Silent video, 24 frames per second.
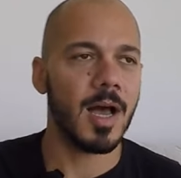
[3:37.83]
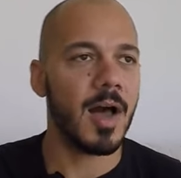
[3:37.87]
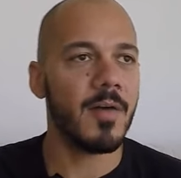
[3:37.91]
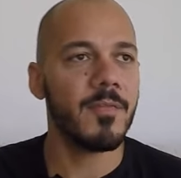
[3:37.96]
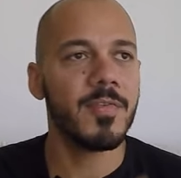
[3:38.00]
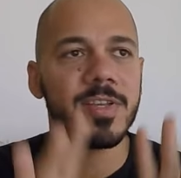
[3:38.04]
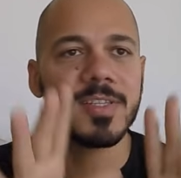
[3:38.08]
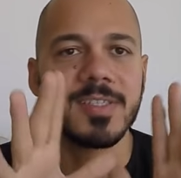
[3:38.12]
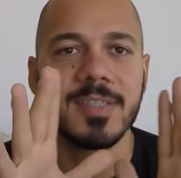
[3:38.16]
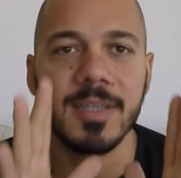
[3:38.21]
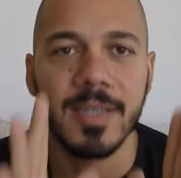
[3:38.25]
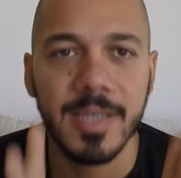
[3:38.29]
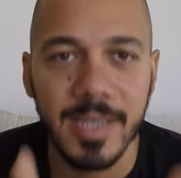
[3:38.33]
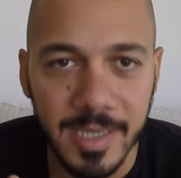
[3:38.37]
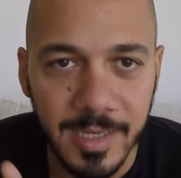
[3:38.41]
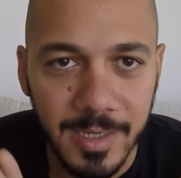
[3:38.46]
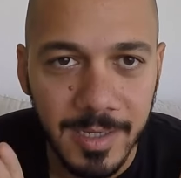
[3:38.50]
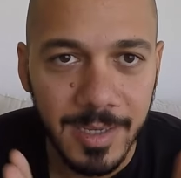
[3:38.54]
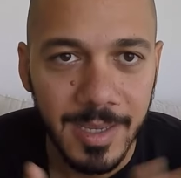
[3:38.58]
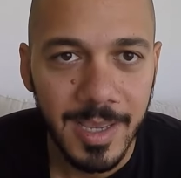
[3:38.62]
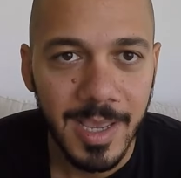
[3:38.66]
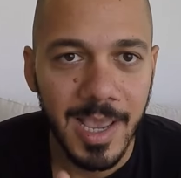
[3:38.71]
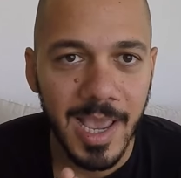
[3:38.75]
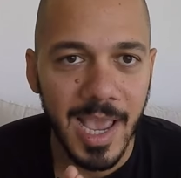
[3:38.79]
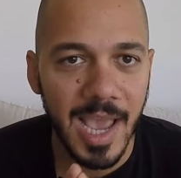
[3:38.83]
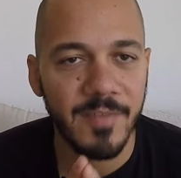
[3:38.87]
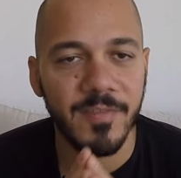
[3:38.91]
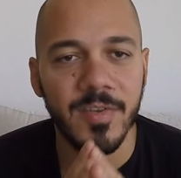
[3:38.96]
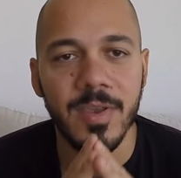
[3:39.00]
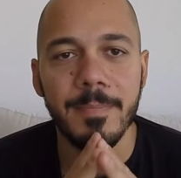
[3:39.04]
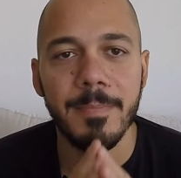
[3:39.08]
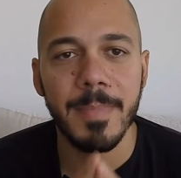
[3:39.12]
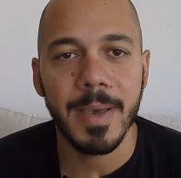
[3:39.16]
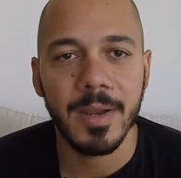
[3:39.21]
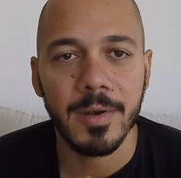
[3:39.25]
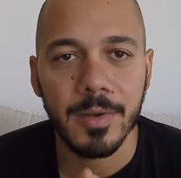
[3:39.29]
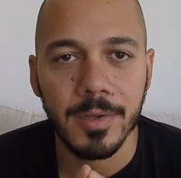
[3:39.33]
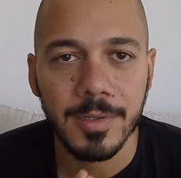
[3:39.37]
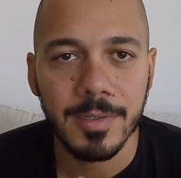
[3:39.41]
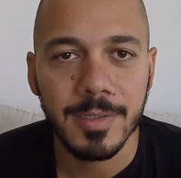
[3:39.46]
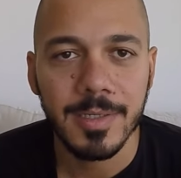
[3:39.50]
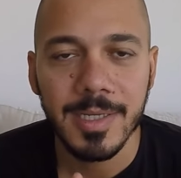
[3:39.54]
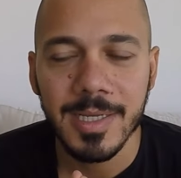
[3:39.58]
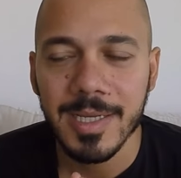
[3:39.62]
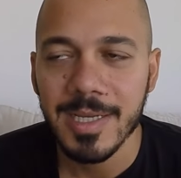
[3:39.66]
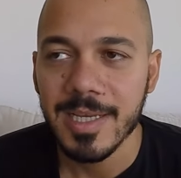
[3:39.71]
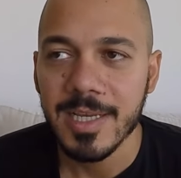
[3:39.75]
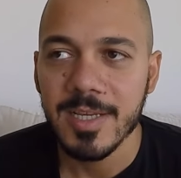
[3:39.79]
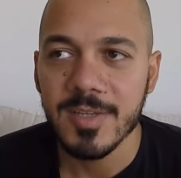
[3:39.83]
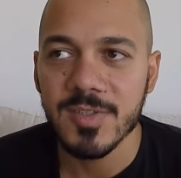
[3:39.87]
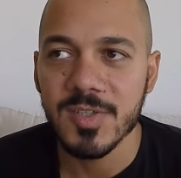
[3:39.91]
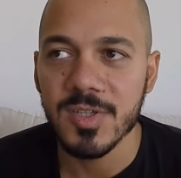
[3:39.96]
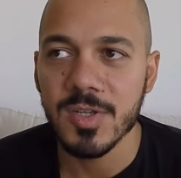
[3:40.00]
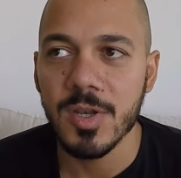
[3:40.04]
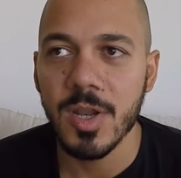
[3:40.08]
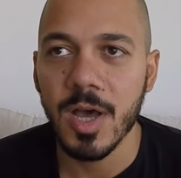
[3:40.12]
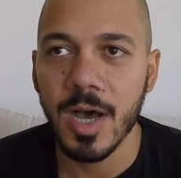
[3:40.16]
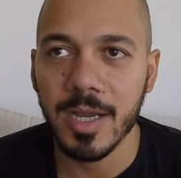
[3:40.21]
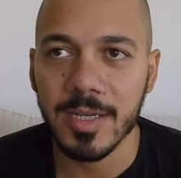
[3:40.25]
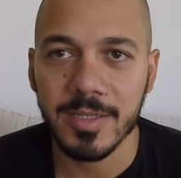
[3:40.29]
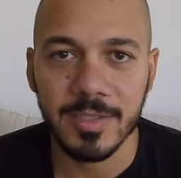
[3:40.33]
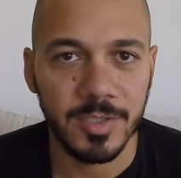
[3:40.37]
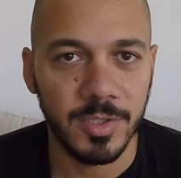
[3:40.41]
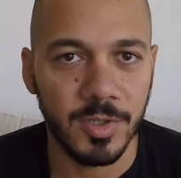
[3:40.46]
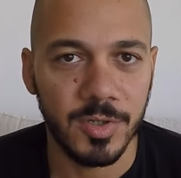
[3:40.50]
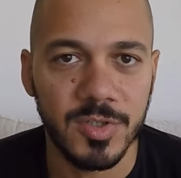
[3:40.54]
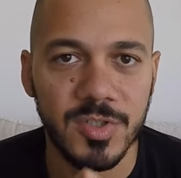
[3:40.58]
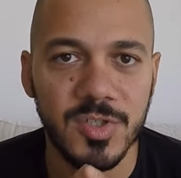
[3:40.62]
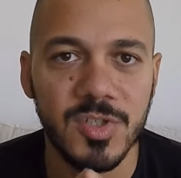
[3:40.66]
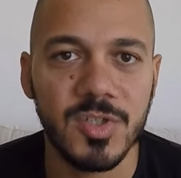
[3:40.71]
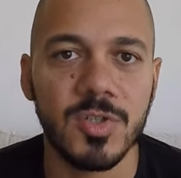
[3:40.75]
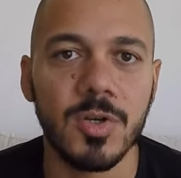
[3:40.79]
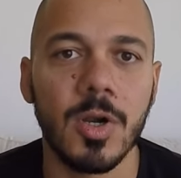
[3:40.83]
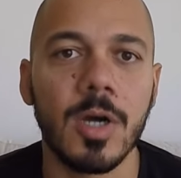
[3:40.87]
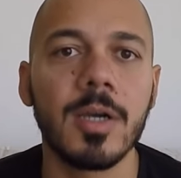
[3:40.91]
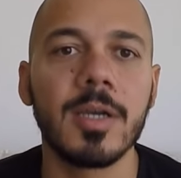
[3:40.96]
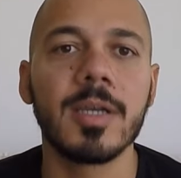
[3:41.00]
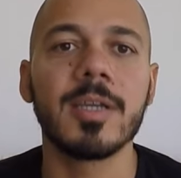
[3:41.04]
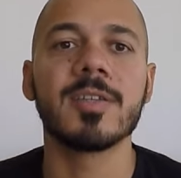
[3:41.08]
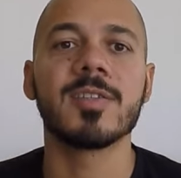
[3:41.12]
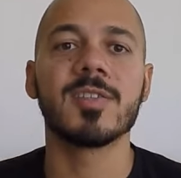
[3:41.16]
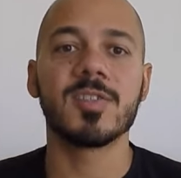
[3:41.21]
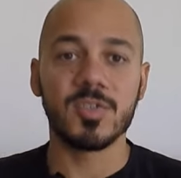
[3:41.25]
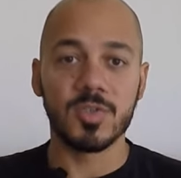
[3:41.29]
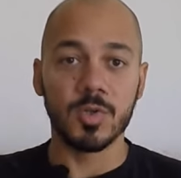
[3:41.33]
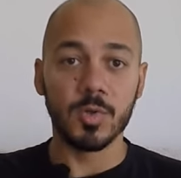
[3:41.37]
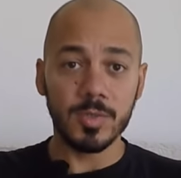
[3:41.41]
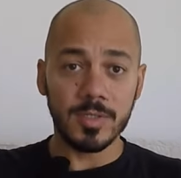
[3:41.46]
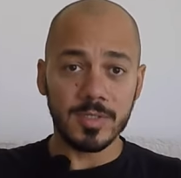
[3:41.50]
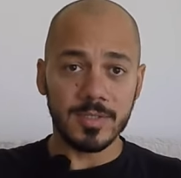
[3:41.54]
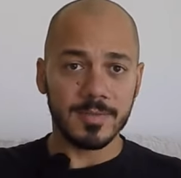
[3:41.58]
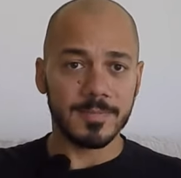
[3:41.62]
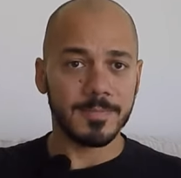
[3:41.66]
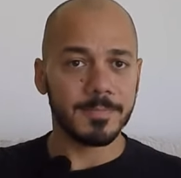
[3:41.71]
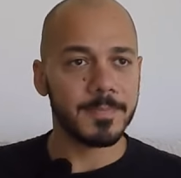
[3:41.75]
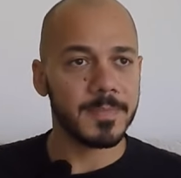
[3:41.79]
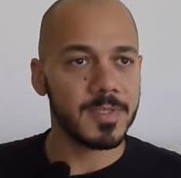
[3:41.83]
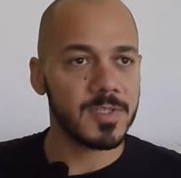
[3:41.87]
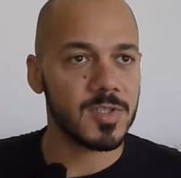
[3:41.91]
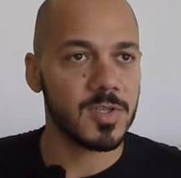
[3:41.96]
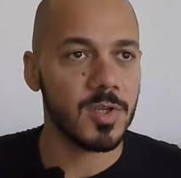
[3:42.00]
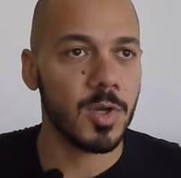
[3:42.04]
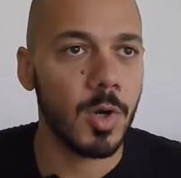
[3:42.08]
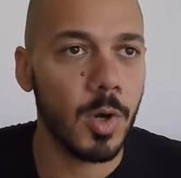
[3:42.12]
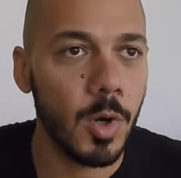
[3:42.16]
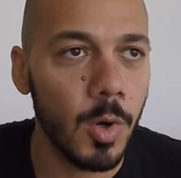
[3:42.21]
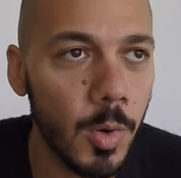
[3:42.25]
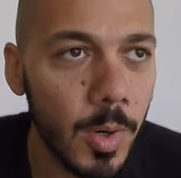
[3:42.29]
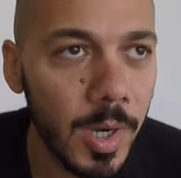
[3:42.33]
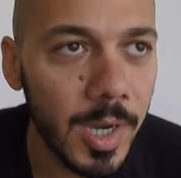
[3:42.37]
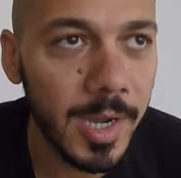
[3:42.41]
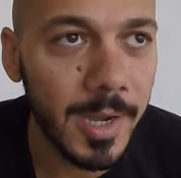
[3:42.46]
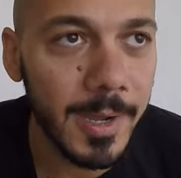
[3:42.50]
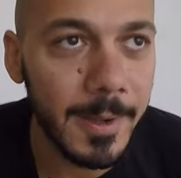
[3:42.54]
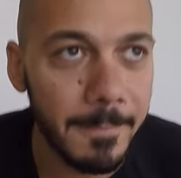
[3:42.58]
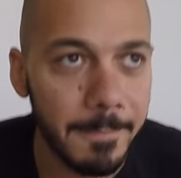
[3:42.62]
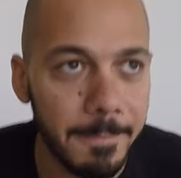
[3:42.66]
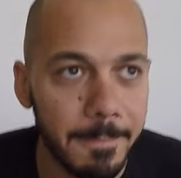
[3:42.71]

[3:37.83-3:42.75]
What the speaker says: Obviously, heavy metal is not your strongest suit, so